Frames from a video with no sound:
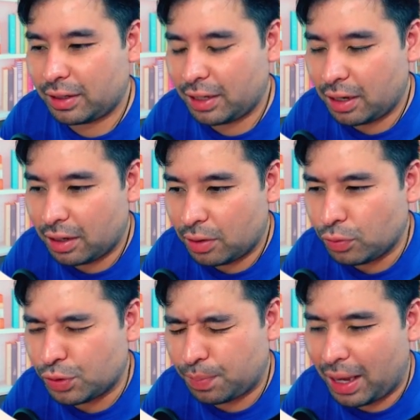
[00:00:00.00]
Tem o
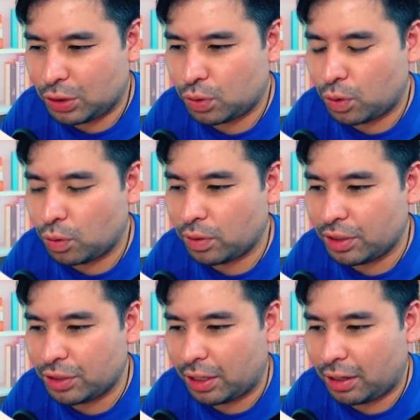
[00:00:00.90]
espaço, a coluna
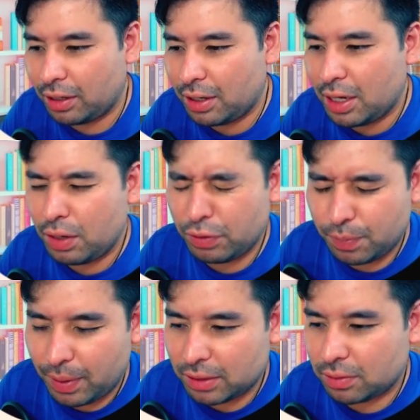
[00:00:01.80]
de ar, e o
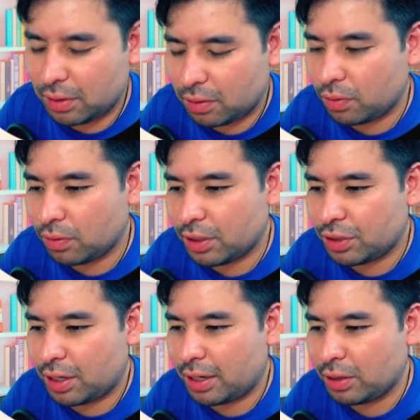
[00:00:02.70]
espaço da coluna
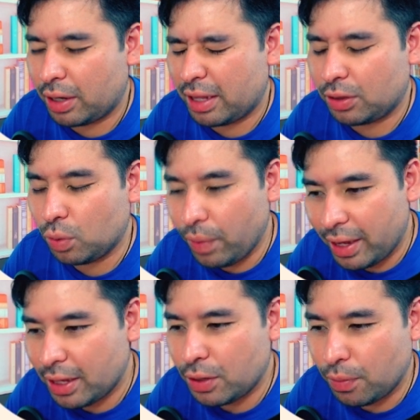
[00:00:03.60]
de ar entre o A
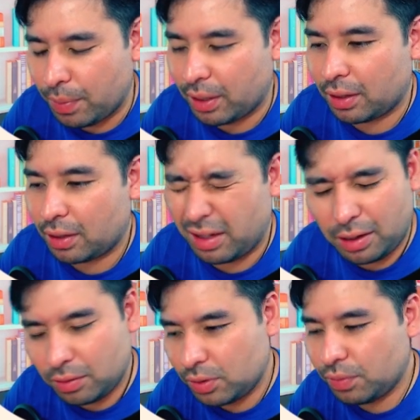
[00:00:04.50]
e o B,
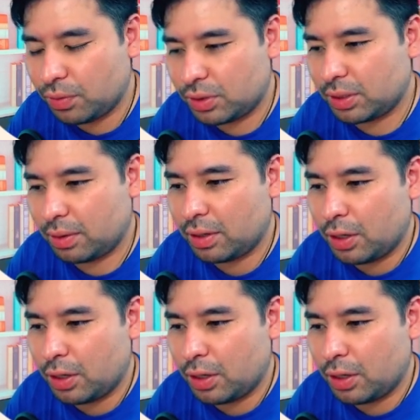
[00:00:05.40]
né? E você